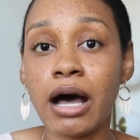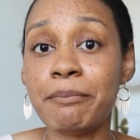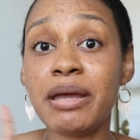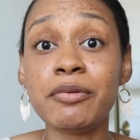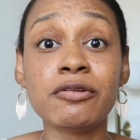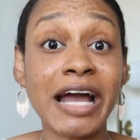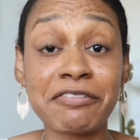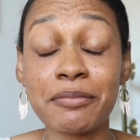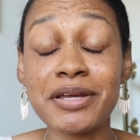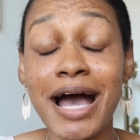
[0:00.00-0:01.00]
Maybe like
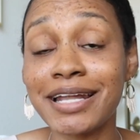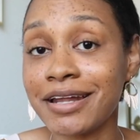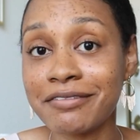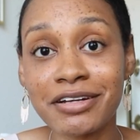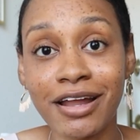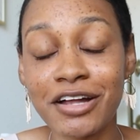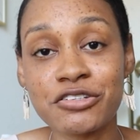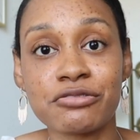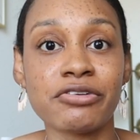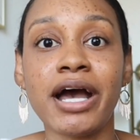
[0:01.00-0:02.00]
for me, I love to launch
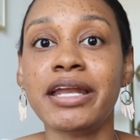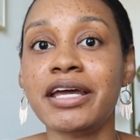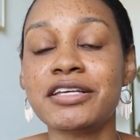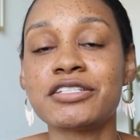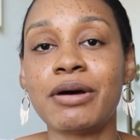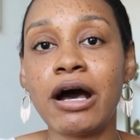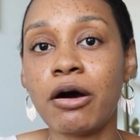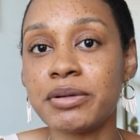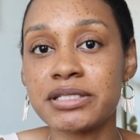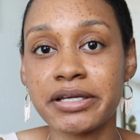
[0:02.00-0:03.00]
on Fridays, so I
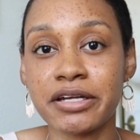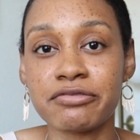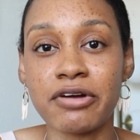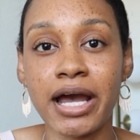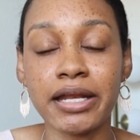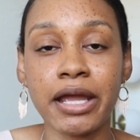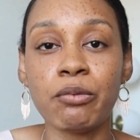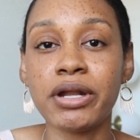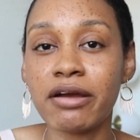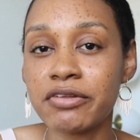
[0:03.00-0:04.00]
always look at a Friday.
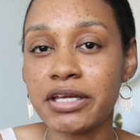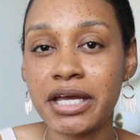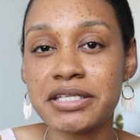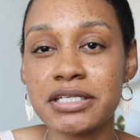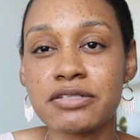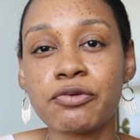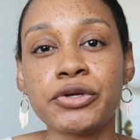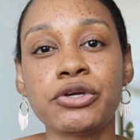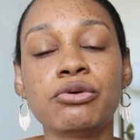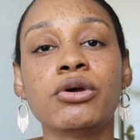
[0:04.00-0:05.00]
Whatever the case is for
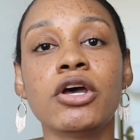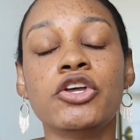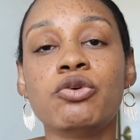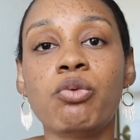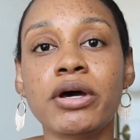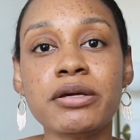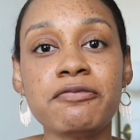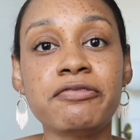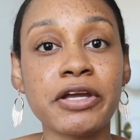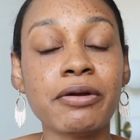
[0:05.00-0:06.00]
you, you want to
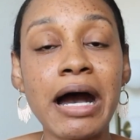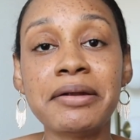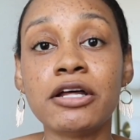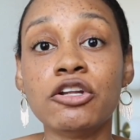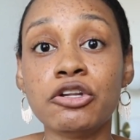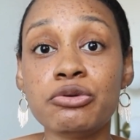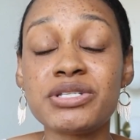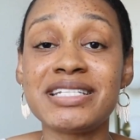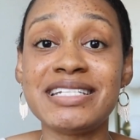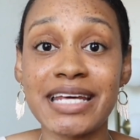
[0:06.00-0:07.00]
figure out a
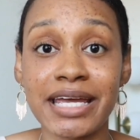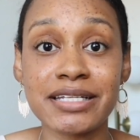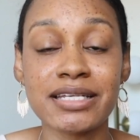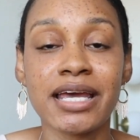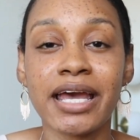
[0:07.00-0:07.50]
loose date.